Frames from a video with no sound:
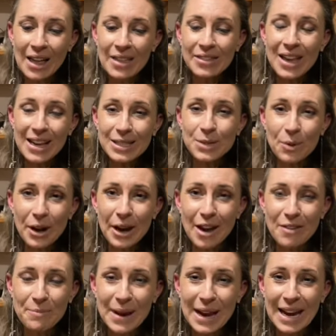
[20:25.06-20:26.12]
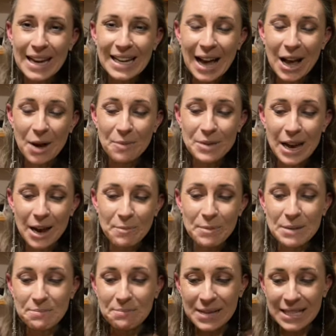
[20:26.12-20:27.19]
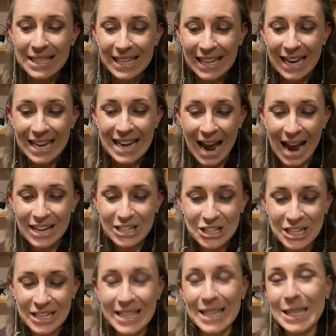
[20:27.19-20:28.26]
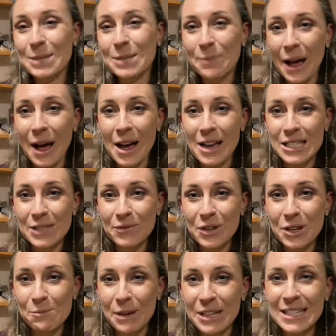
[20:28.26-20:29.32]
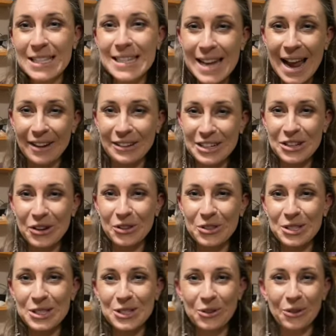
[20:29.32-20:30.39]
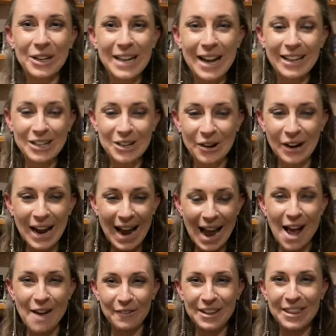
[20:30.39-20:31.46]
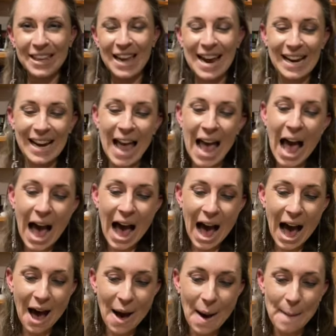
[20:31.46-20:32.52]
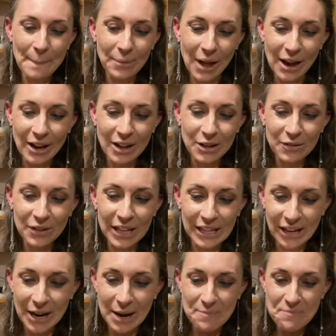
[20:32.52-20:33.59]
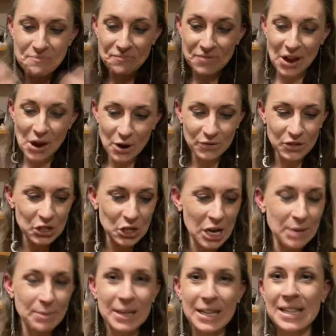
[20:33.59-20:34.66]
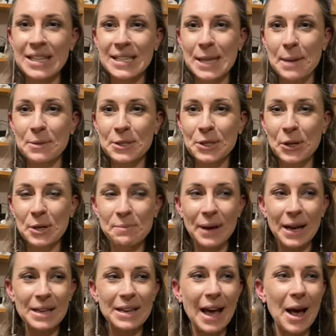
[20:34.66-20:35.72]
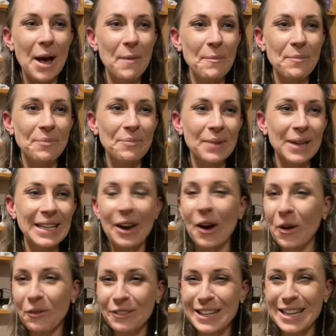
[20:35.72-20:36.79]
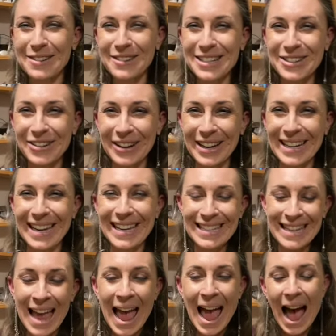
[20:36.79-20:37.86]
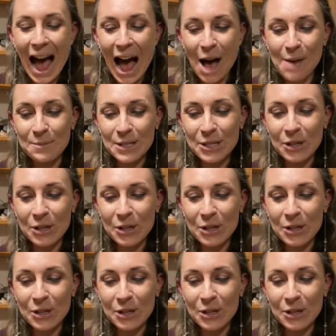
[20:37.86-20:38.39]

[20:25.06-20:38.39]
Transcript: that's why I've been a bit missing in action these past few months. Now you know the story, now you know everything. I kind of feel like I overshared a bit in this episode, but yeah, hopefully you enjoyed it. I'm